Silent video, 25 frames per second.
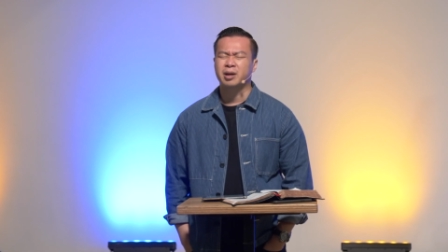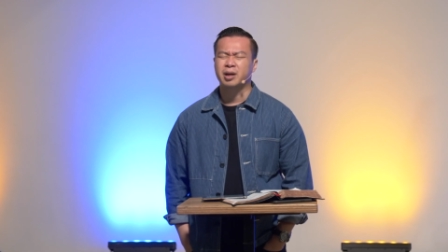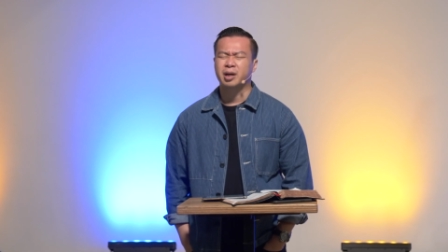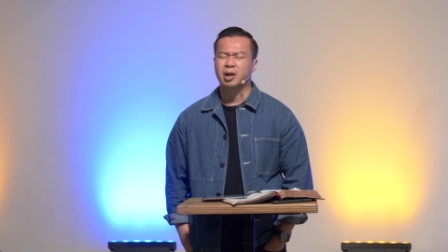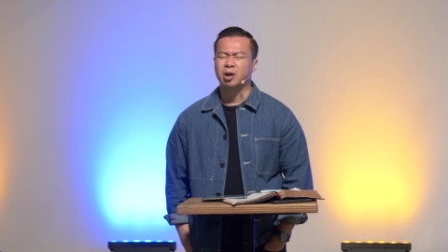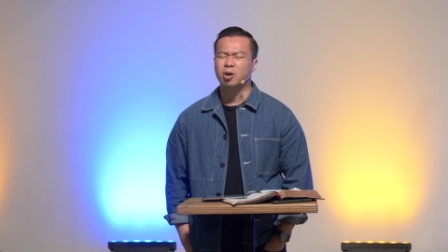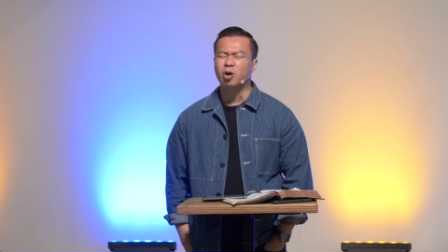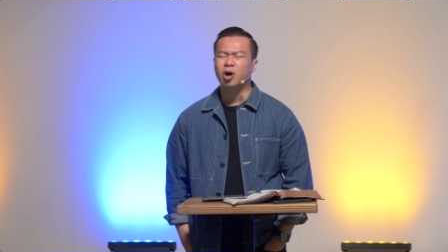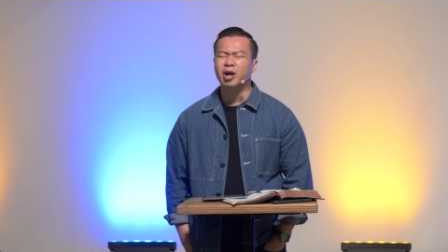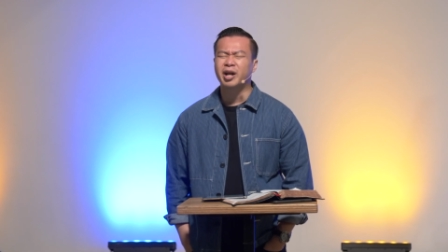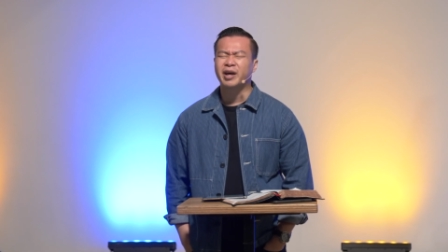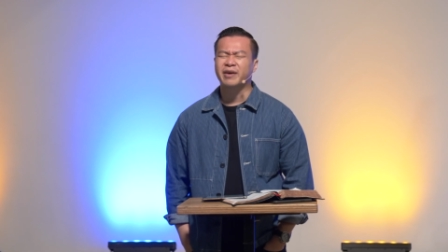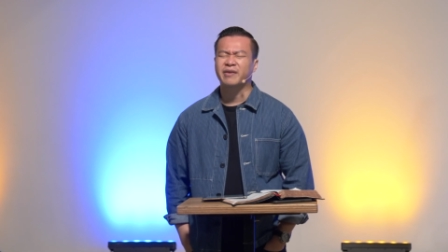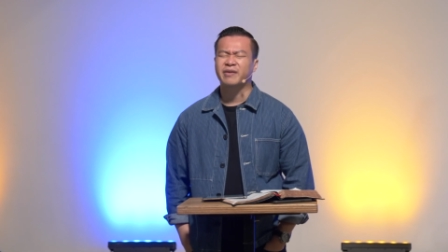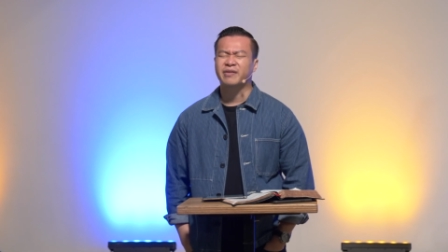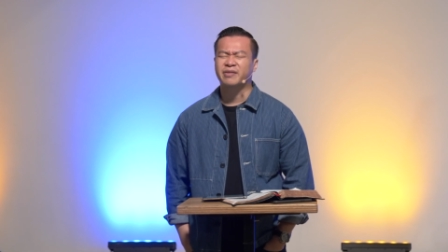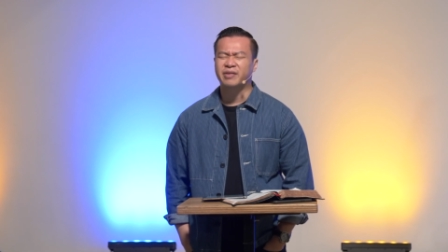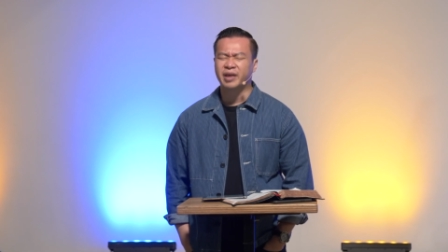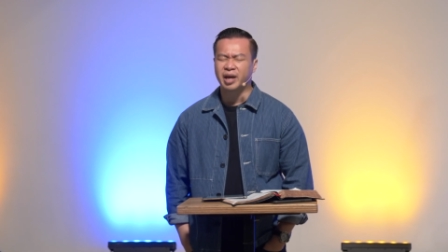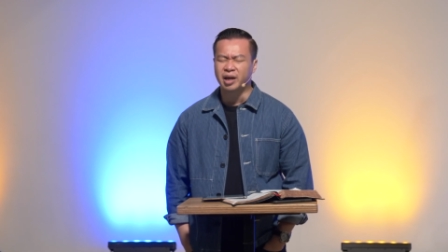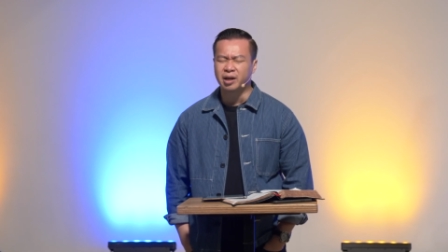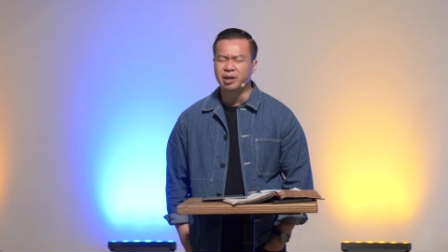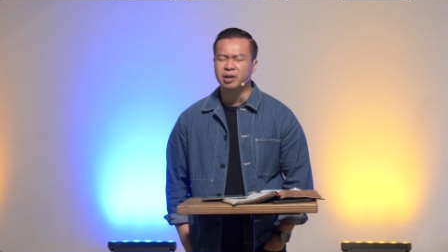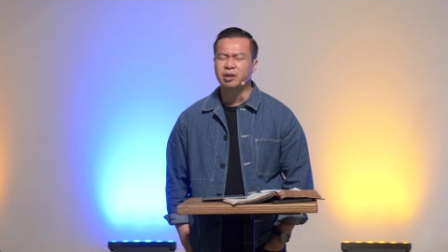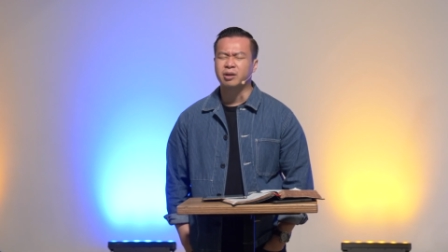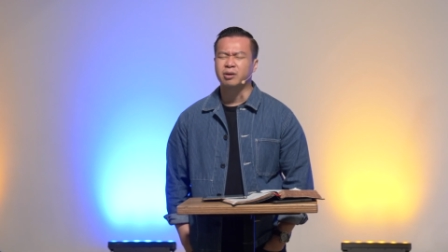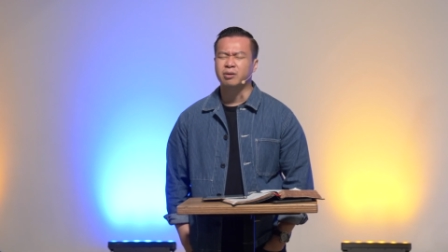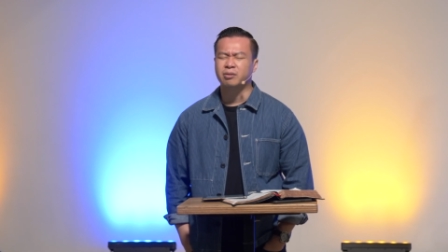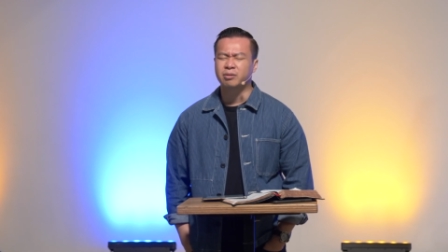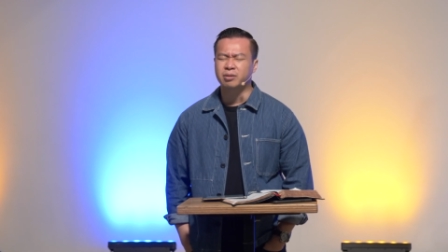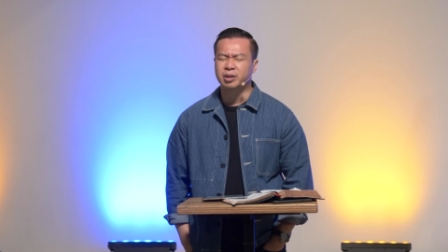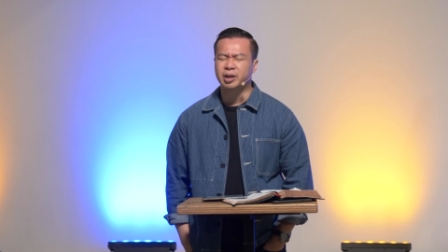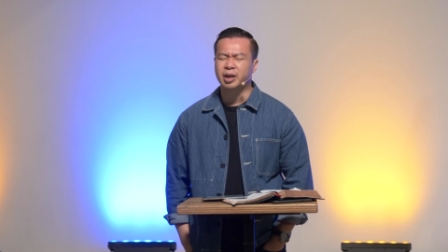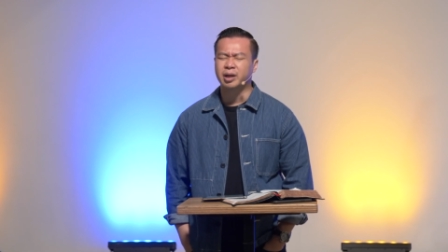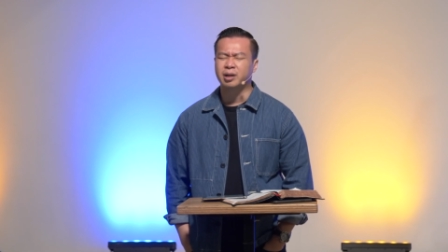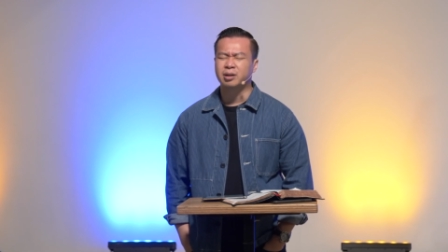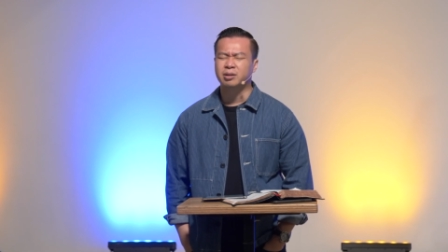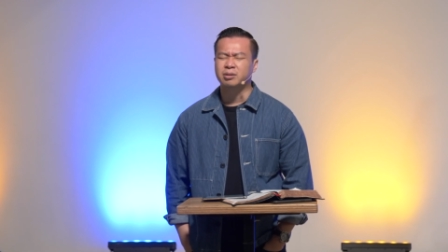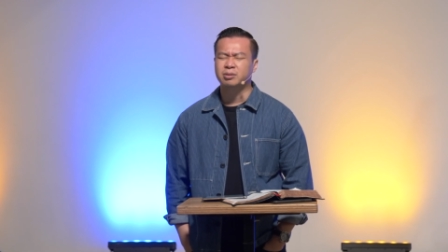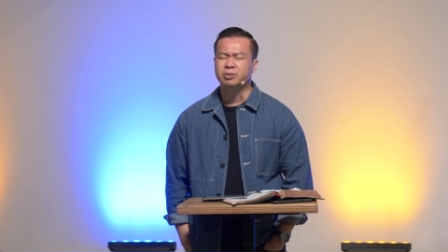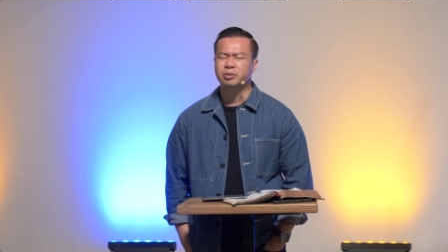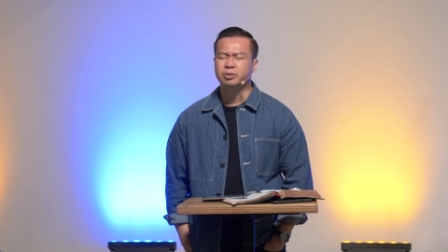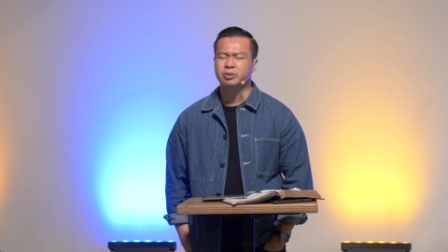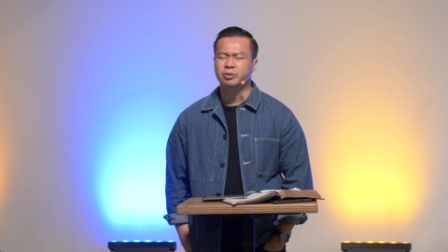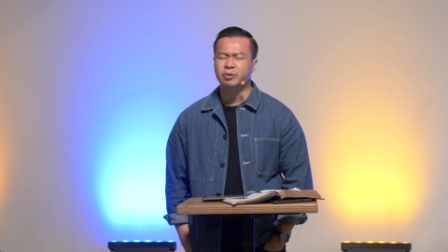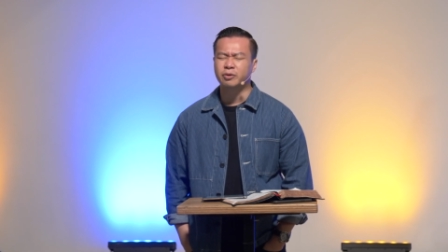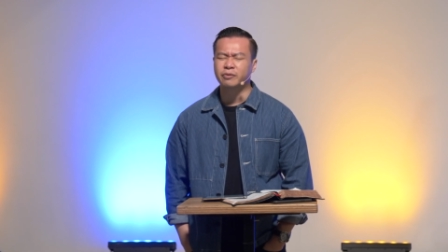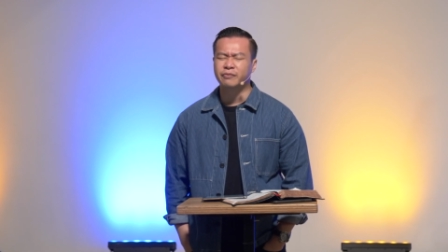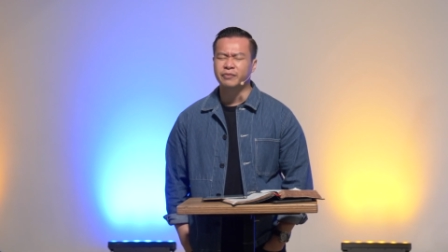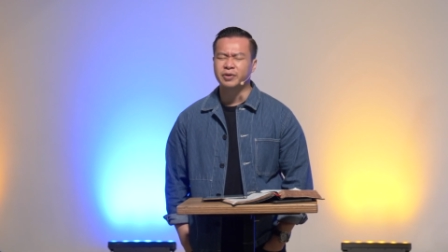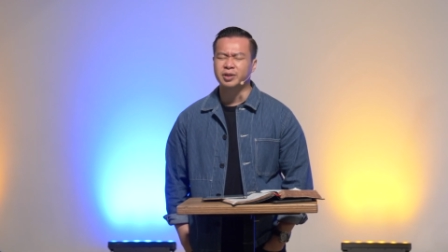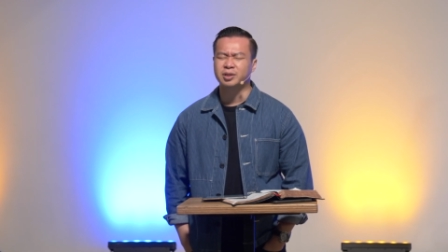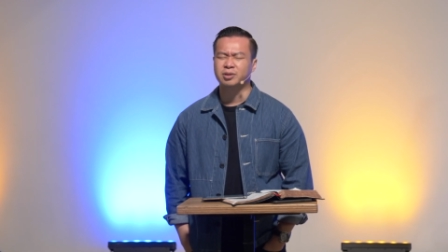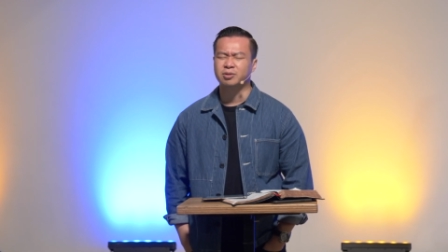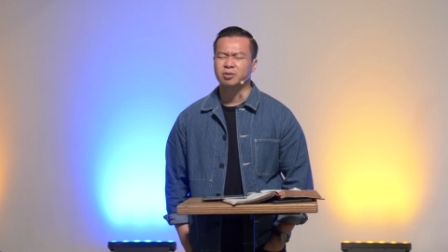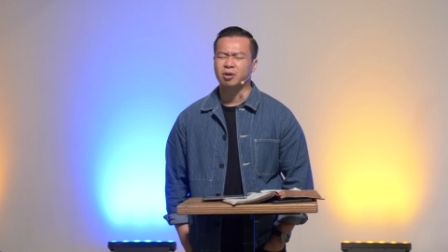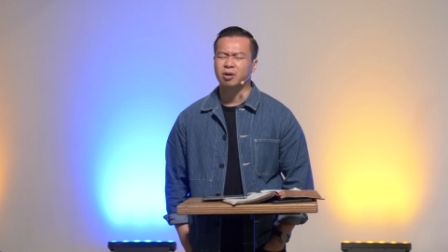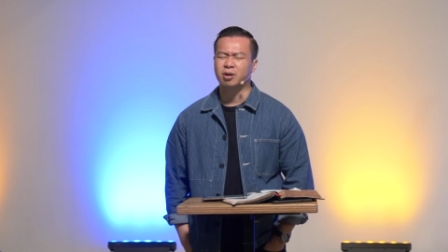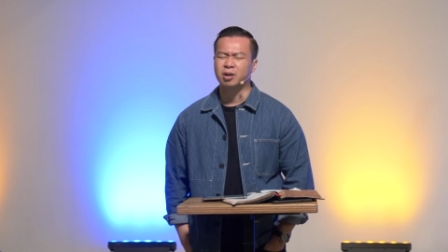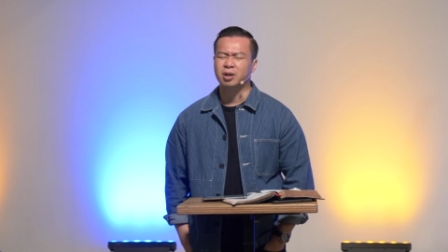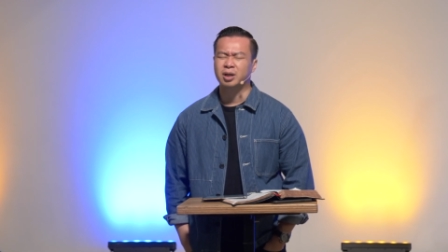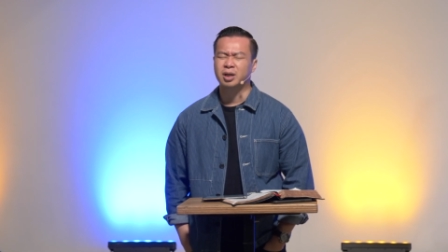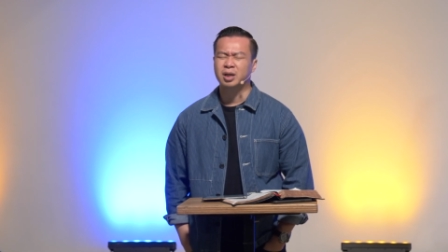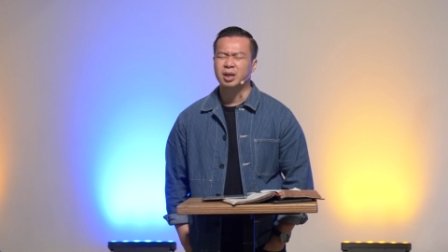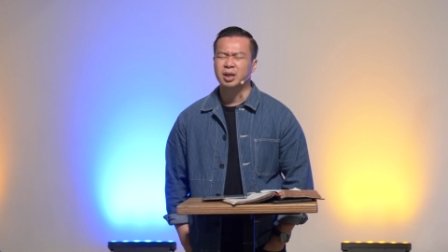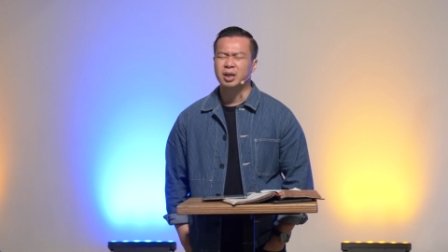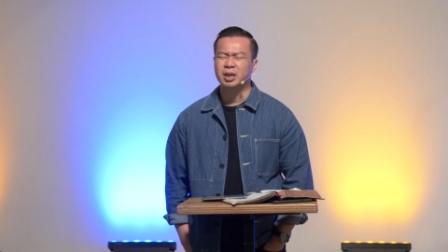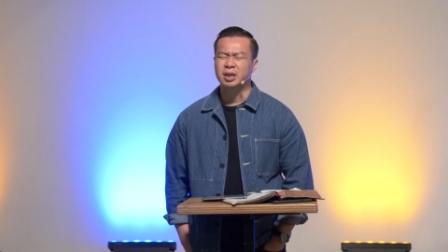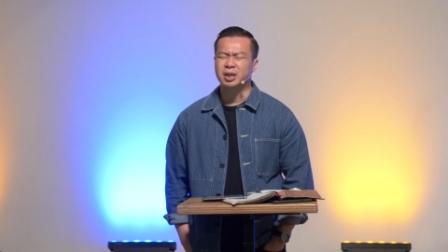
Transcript: And God, I thank you that truth is not